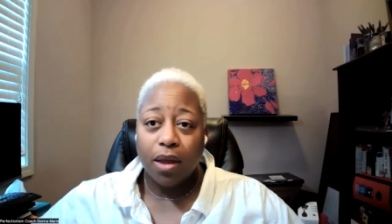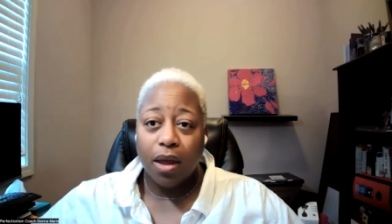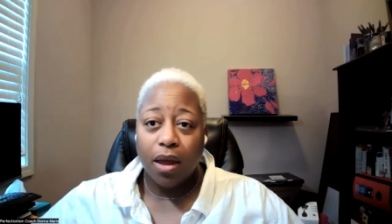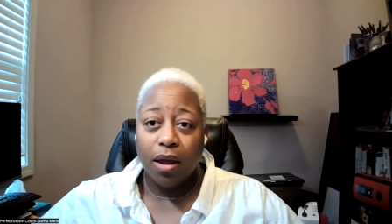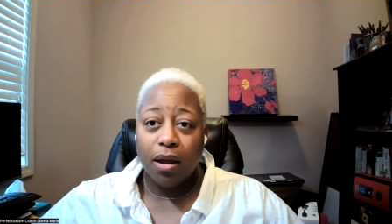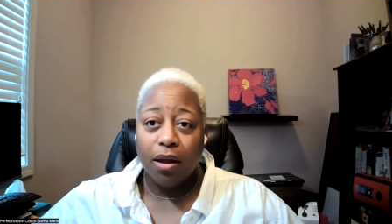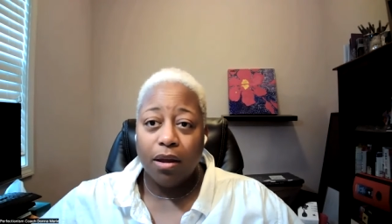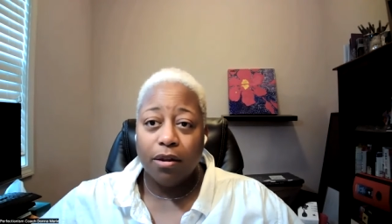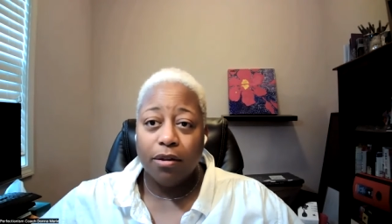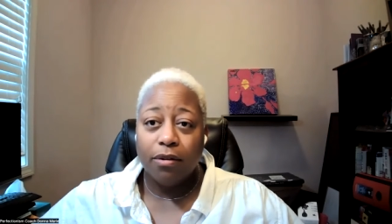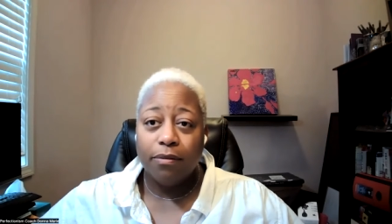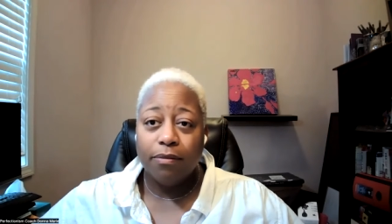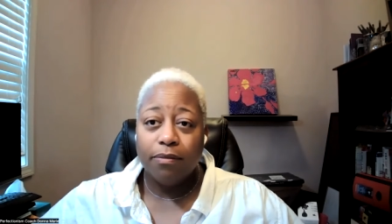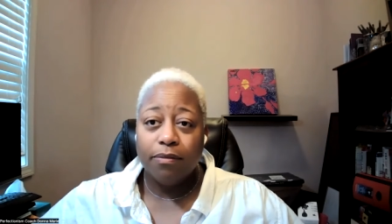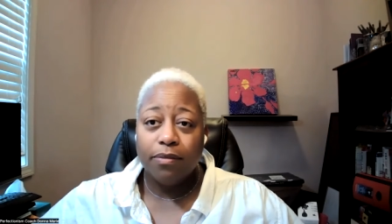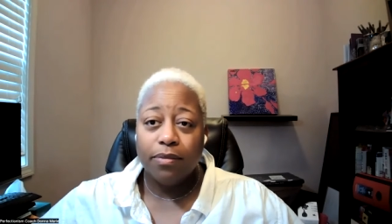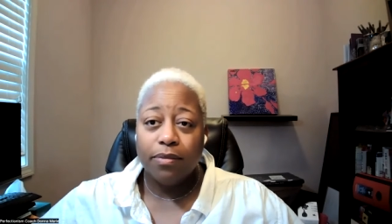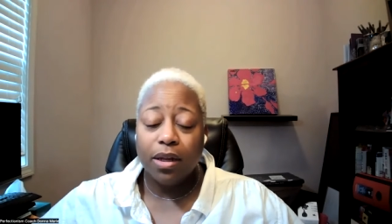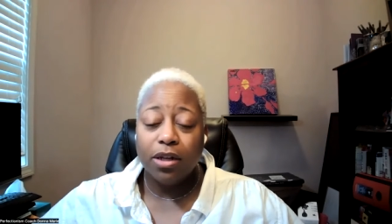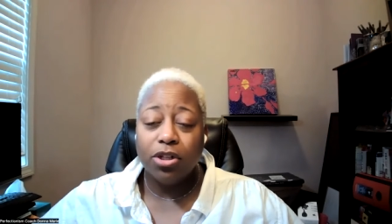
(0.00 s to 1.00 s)
um,
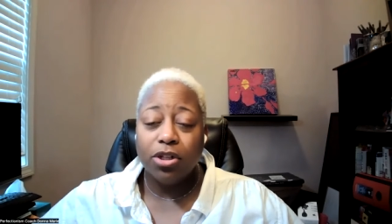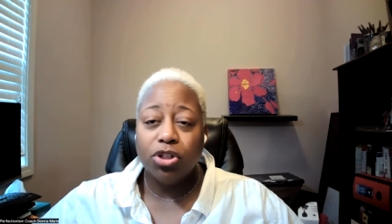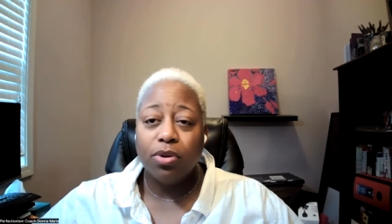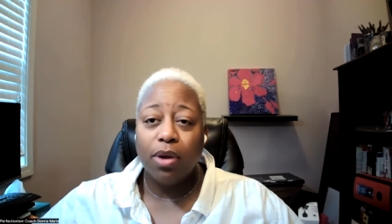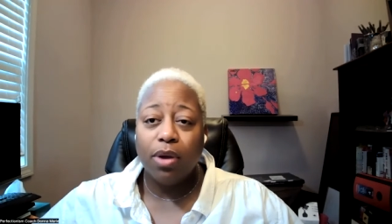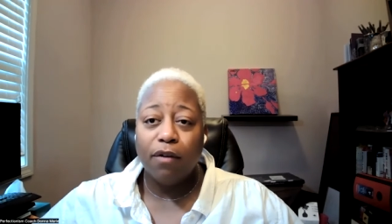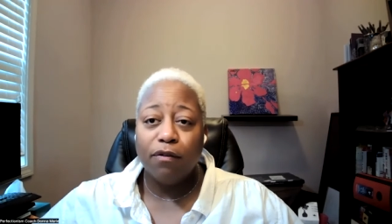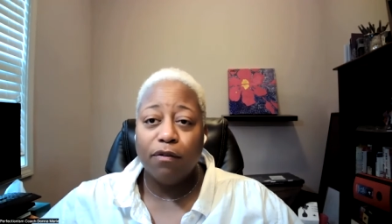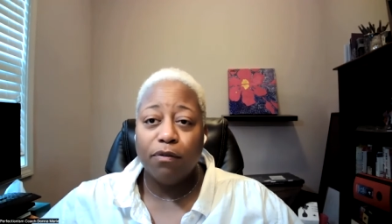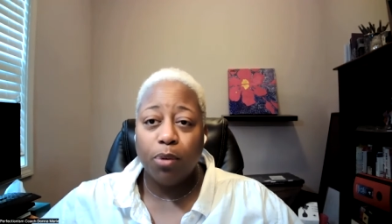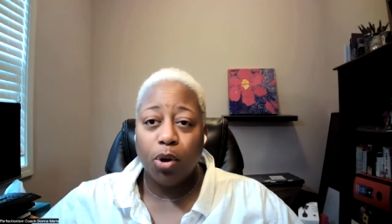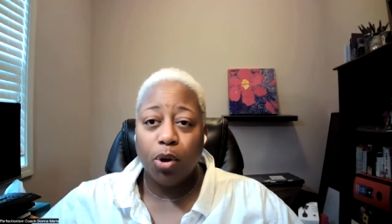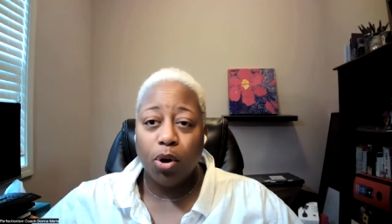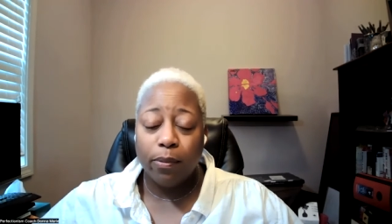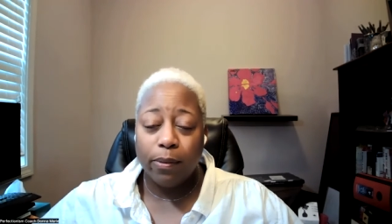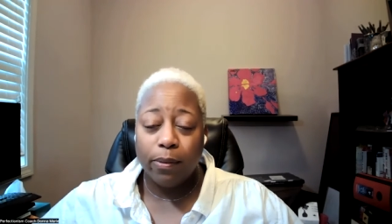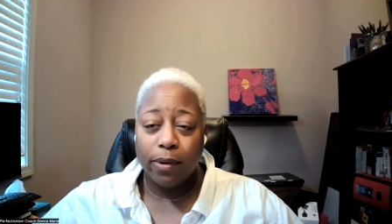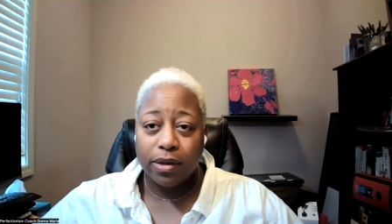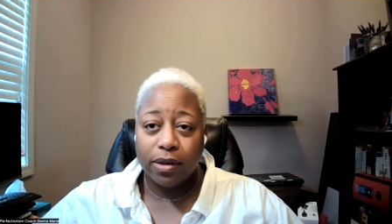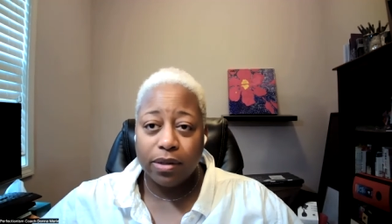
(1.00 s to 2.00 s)
that you have
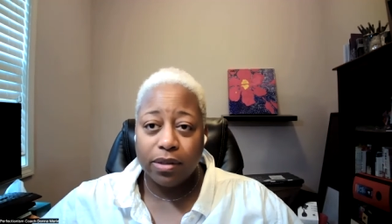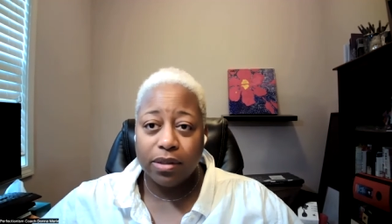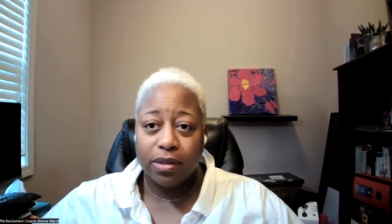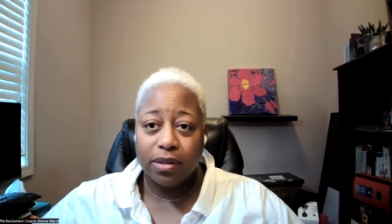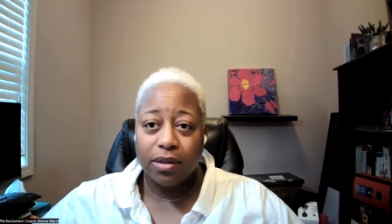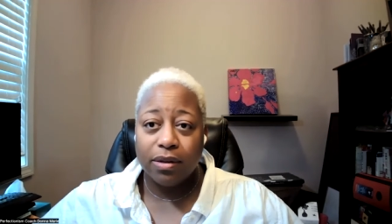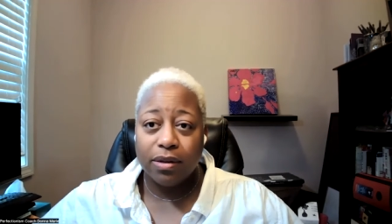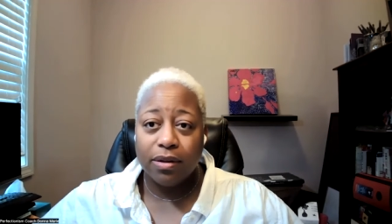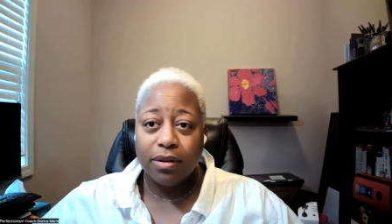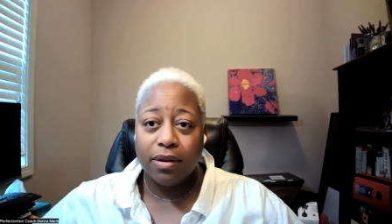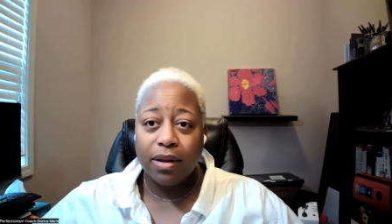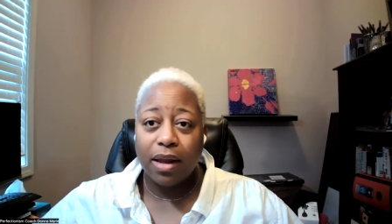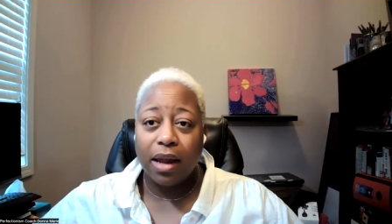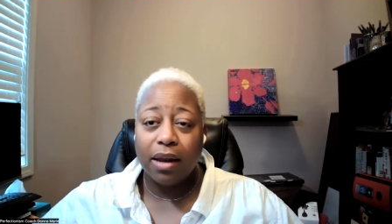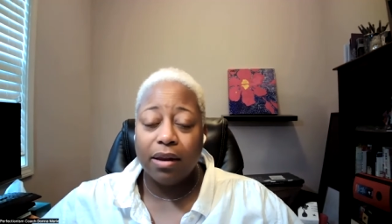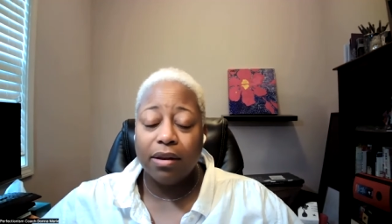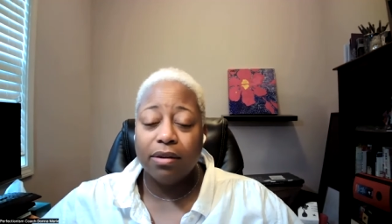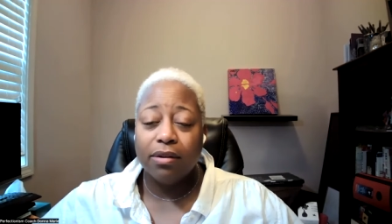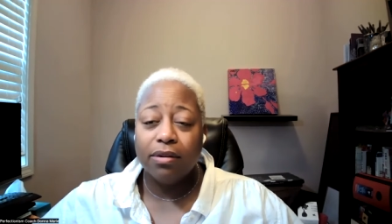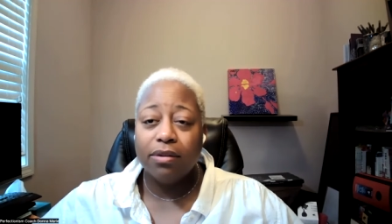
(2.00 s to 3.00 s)
purpose,
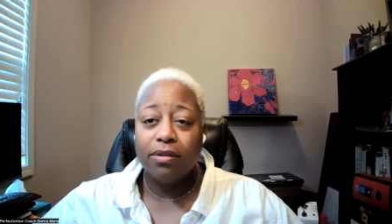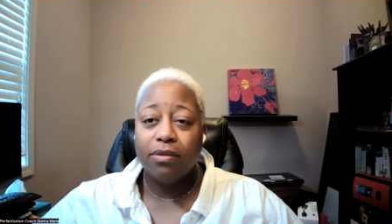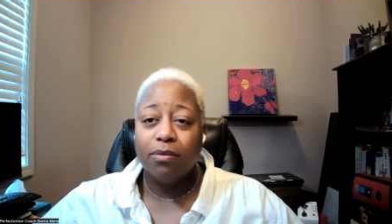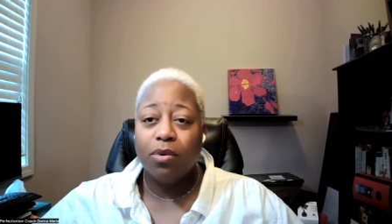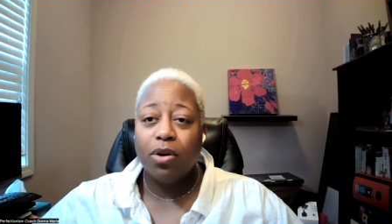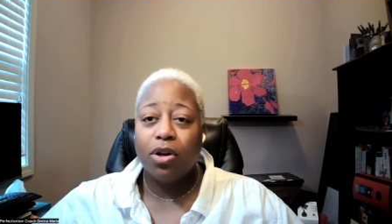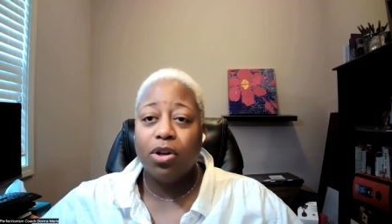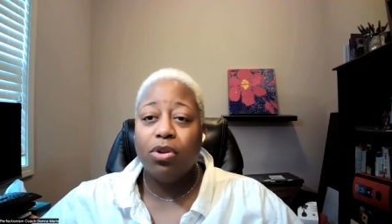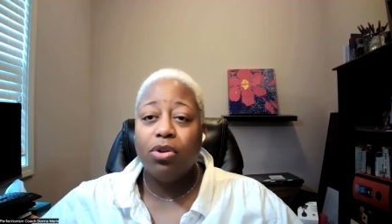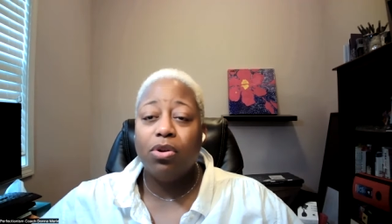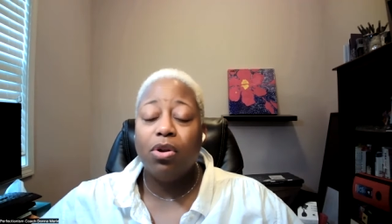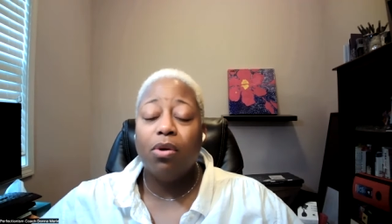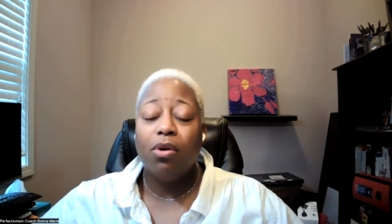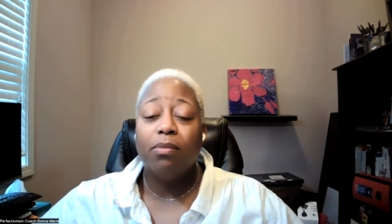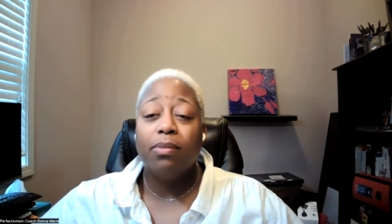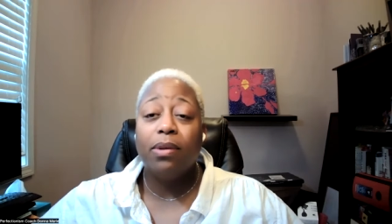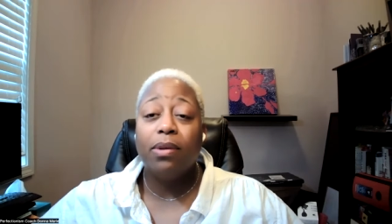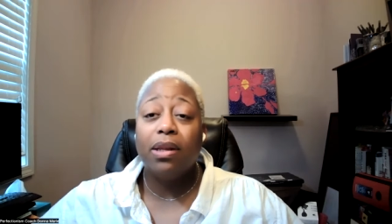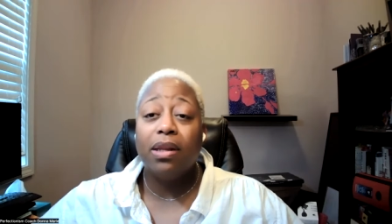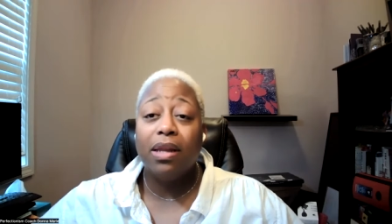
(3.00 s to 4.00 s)
that where you
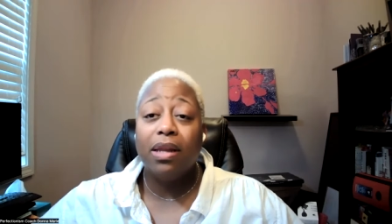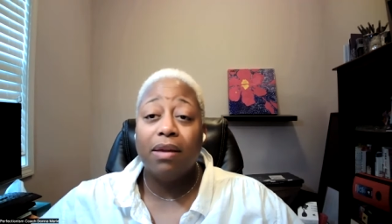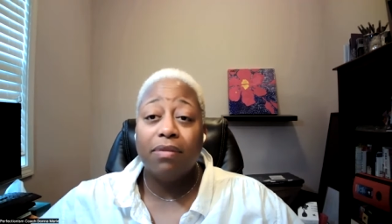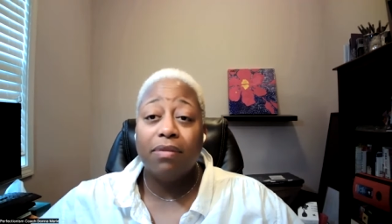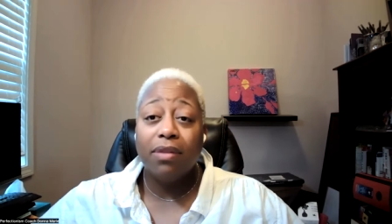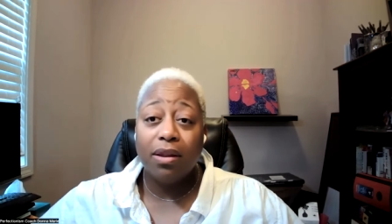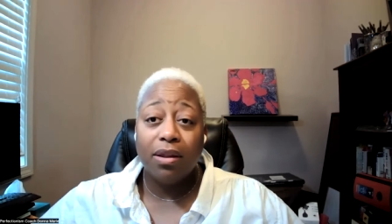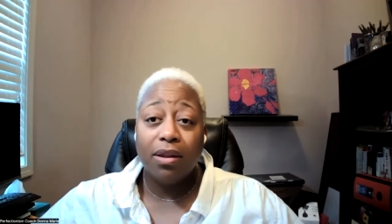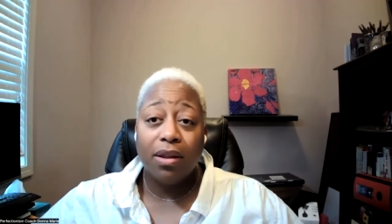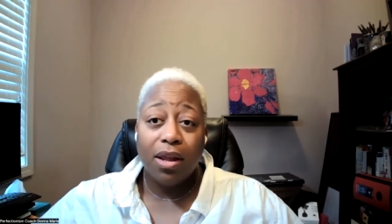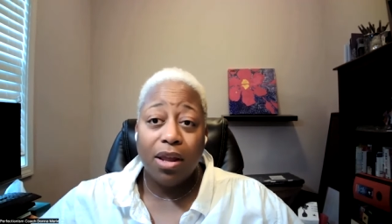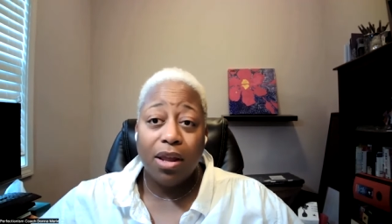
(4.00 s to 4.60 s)
don't believe it.